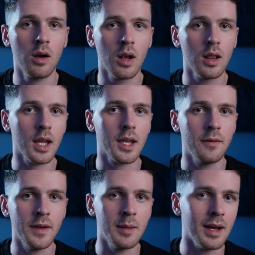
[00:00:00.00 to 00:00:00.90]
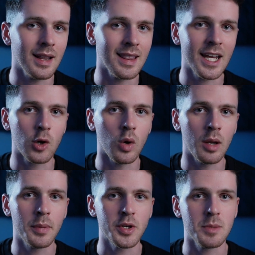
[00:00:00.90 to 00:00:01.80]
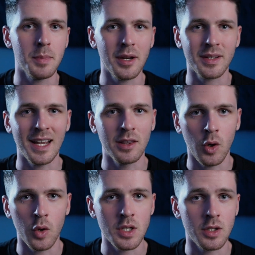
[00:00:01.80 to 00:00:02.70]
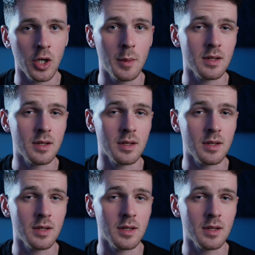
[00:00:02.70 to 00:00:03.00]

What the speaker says: like Ethereum, a layer 1, but a superior technology in terms of